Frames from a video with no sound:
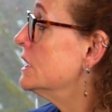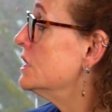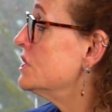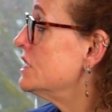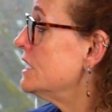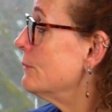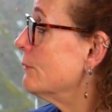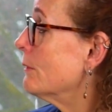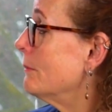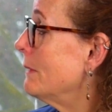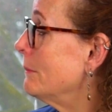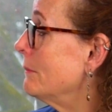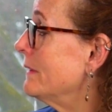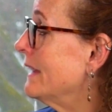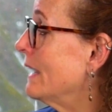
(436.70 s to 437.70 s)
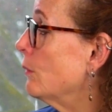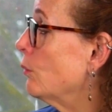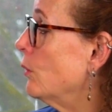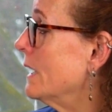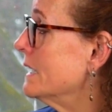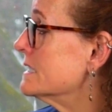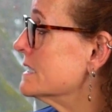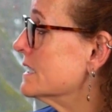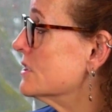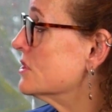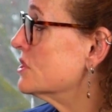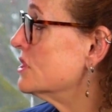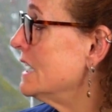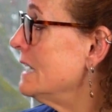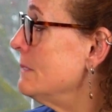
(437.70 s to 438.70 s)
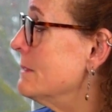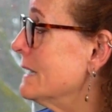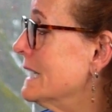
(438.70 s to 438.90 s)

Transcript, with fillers: She remembered that once she'd been